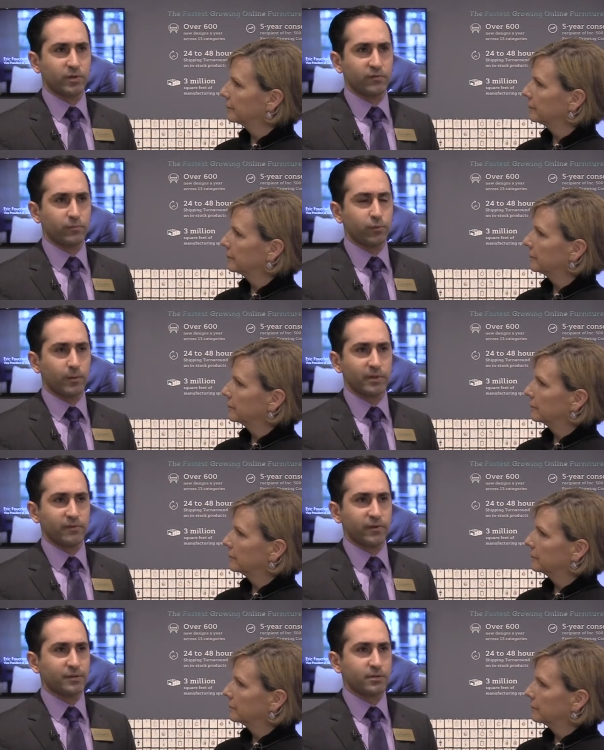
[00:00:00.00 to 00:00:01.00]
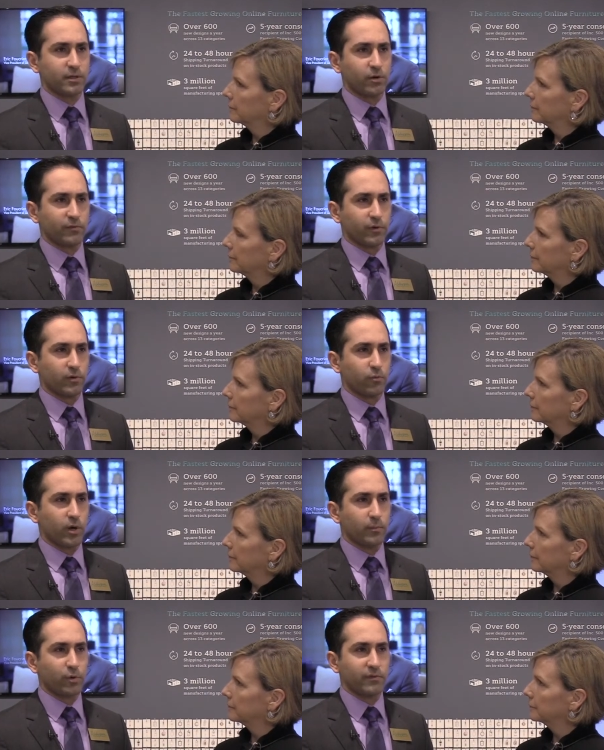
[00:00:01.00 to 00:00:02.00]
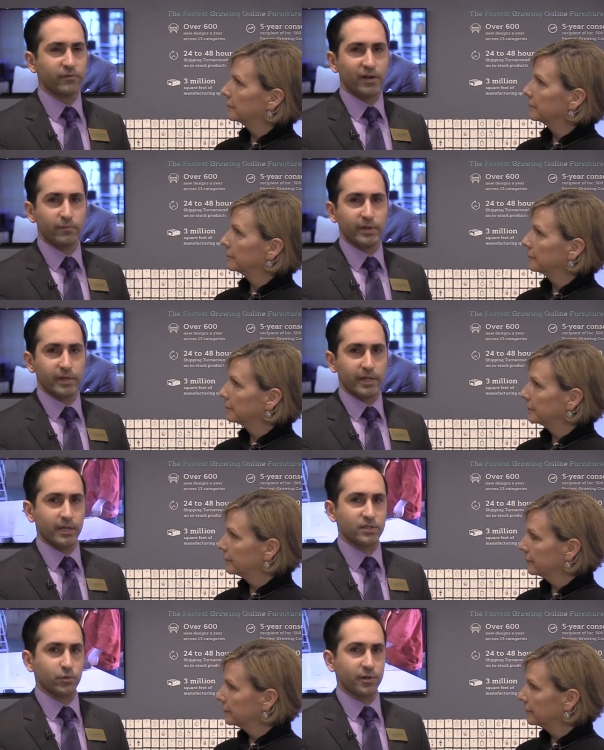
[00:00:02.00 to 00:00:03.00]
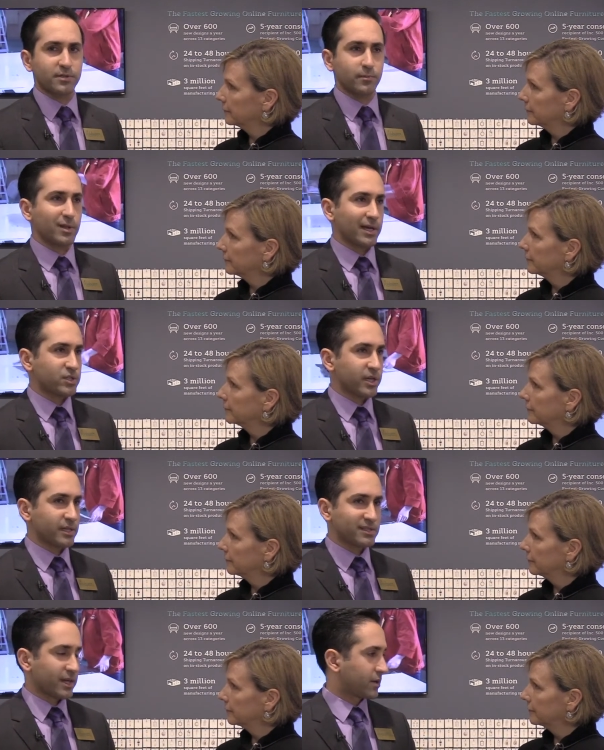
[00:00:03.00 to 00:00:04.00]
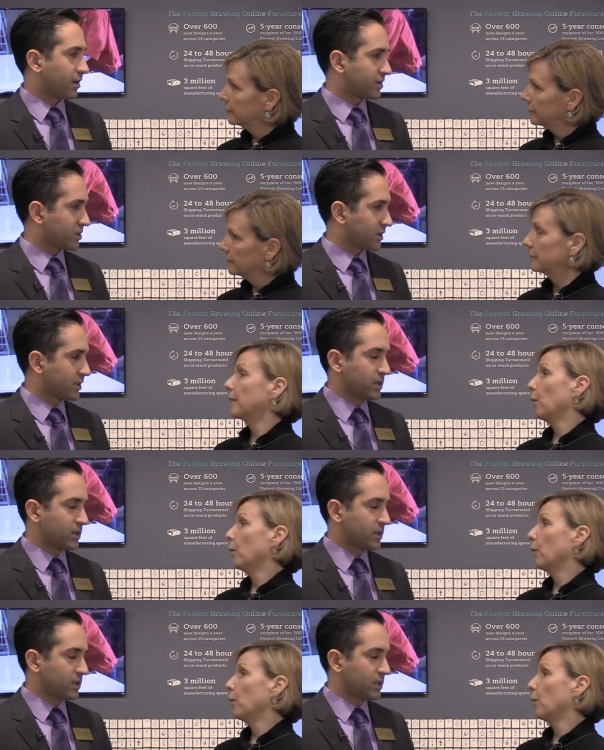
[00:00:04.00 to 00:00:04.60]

Speaker 1: we've probably invested over 1.5 million into our supply chain technology